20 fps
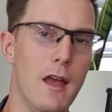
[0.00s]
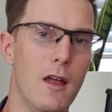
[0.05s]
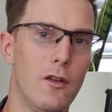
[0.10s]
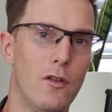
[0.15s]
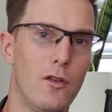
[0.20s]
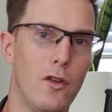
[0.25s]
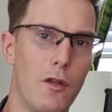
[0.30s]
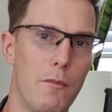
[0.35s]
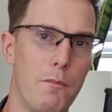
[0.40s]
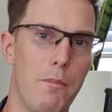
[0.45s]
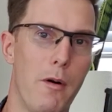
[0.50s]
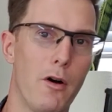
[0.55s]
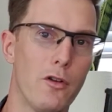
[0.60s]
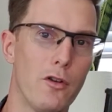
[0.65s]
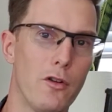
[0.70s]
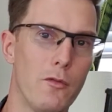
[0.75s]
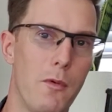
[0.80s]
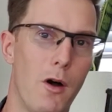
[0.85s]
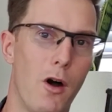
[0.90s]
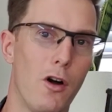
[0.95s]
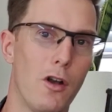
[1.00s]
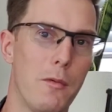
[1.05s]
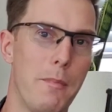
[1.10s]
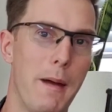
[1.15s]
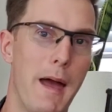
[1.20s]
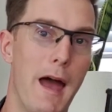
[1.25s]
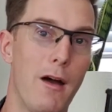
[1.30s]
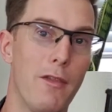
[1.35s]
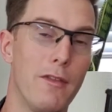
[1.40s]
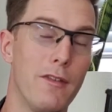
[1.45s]
to the bottom on
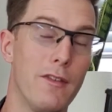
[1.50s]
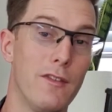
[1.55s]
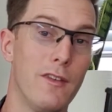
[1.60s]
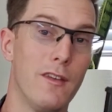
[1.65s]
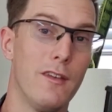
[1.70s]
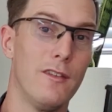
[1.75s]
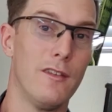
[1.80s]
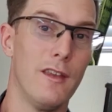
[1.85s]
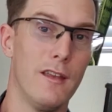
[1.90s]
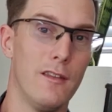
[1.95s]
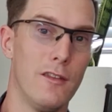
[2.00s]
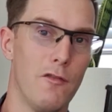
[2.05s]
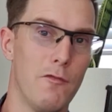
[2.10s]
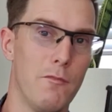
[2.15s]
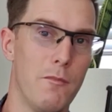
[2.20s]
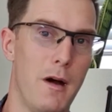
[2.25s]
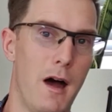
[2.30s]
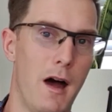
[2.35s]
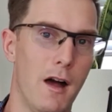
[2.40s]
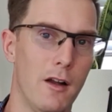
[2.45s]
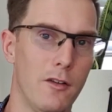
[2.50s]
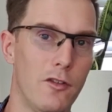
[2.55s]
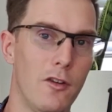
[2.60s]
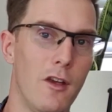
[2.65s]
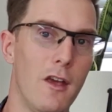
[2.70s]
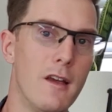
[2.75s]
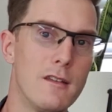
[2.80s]
about the 16th of March.